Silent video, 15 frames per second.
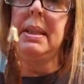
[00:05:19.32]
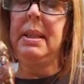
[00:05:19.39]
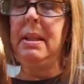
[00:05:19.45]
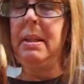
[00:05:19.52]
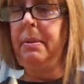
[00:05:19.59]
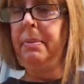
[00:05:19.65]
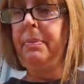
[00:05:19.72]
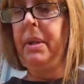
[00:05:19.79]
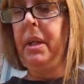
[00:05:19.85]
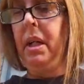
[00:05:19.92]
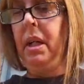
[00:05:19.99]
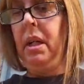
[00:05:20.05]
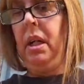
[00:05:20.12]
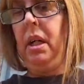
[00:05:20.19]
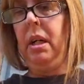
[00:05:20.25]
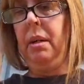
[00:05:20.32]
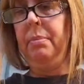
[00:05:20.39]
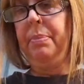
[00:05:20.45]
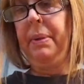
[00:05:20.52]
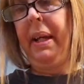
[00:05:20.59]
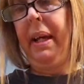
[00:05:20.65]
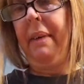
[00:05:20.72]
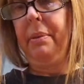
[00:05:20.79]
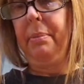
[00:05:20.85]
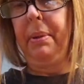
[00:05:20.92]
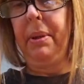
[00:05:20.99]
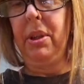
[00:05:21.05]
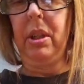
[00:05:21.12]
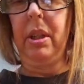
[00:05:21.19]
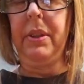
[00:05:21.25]
you know, but I have a
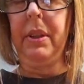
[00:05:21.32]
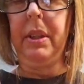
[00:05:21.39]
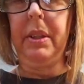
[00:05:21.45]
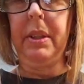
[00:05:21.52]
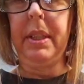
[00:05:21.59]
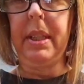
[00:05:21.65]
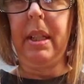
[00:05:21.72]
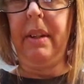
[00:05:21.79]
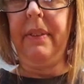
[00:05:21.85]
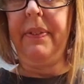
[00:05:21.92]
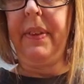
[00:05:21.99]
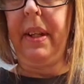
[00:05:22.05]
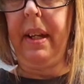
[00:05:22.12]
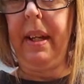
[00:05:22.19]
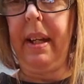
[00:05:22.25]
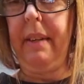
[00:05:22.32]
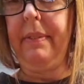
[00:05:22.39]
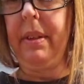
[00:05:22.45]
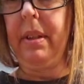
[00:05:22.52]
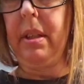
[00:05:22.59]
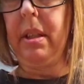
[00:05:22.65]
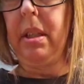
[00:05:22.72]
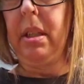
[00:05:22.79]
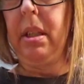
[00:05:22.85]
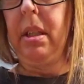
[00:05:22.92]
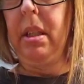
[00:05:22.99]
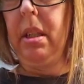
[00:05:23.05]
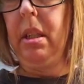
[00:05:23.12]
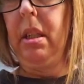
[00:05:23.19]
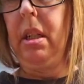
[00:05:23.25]
bunch of other little stuff that I haven't,
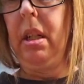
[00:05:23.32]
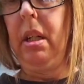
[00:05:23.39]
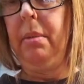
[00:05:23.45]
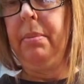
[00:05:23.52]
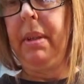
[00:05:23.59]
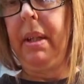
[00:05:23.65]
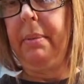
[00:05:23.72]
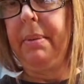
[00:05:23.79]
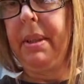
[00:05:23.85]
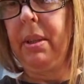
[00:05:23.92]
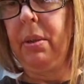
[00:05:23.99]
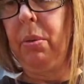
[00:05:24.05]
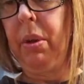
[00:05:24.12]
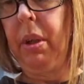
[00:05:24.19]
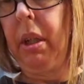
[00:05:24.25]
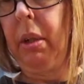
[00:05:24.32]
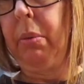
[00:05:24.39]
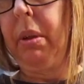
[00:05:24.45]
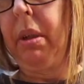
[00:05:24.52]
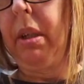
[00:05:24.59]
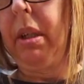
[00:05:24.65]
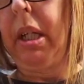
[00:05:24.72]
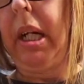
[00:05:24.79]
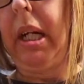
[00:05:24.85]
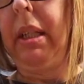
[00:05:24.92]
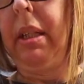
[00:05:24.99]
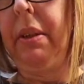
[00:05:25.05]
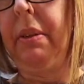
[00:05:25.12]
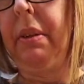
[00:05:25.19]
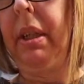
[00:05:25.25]
that I'm still working with. I
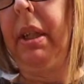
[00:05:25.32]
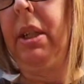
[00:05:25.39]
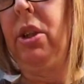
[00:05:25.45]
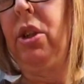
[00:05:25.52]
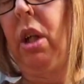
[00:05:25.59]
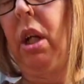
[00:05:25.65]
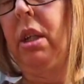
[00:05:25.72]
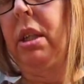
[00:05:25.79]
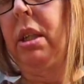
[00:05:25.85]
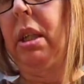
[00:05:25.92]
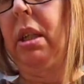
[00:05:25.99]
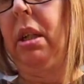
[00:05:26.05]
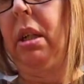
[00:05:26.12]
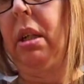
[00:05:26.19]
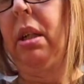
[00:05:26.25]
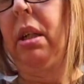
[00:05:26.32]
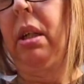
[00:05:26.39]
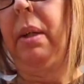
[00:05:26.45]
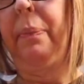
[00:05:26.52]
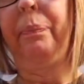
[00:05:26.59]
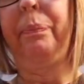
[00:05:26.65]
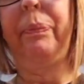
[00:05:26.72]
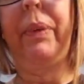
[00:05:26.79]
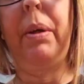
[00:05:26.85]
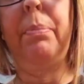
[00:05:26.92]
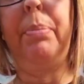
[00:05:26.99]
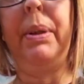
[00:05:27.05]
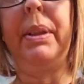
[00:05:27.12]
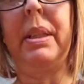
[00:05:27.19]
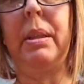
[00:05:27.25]
literally just
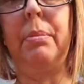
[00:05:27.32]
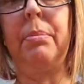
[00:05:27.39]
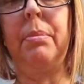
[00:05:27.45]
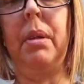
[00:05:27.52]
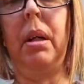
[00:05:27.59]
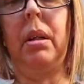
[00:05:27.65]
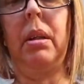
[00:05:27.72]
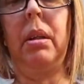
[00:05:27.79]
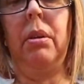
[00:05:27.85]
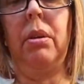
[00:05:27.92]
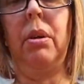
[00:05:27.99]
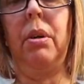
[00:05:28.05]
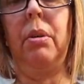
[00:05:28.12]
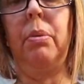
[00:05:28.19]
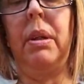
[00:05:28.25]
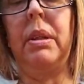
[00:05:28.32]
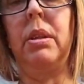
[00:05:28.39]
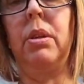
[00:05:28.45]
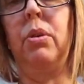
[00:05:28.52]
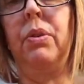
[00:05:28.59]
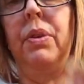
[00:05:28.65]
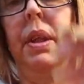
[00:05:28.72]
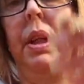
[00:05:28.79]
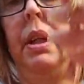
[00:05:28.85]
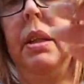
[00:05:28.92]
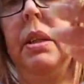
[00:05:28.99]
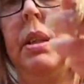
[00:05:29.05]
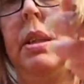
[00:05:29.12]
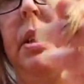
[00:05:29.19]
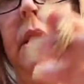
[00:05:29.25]
put a clear coat of resin over
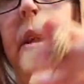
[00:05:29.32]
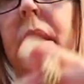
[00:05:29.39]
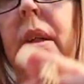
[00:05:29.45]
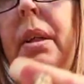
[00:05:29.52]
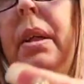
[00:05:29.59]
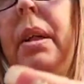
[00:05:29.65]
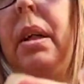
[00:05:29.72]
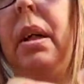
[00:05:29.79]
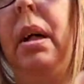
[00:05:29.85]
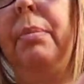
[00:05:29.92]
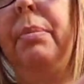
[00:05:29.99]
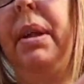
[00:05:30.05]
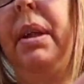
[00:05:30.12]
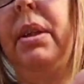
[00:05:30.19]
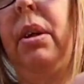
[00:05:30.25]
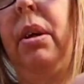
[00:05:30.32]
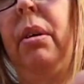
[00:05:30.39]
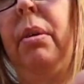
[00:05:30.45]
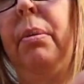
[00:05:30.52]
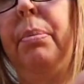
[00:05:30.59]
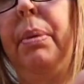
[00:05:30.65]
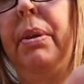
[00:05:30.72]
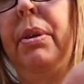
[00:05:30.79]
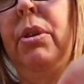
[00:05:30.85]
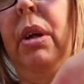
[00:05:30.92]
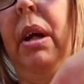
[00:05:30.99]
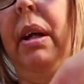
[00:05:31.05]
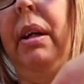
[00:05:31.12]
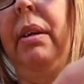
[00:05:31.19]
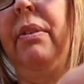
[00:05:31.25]
these. These are bearded
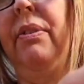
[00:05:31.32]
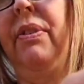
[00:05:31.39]
dragon